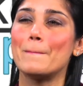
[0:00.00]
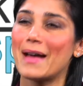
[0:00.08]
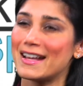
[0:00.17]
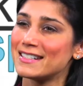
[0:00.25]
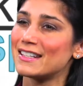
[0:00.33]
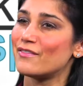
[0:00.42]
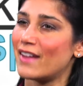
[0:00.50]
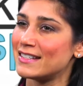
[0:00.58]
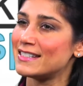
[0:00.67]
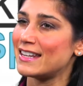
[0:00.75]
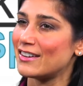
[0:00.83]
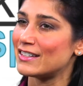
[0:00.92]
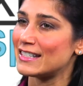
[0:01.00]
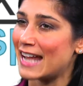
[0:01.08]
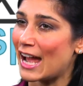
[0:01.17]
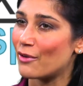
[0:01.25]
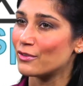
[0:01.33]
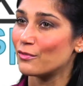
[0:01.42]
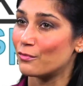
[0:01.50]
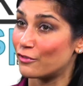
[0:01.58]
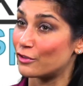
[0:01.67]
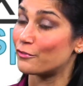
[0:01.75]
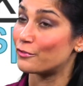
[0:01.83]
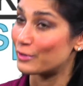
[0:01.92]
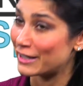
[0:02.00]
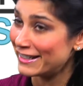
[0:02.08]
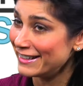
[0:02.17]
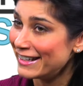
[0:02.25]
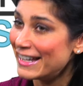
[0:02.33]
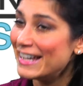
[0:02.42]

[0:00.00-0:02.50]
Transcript: best events here in town for free,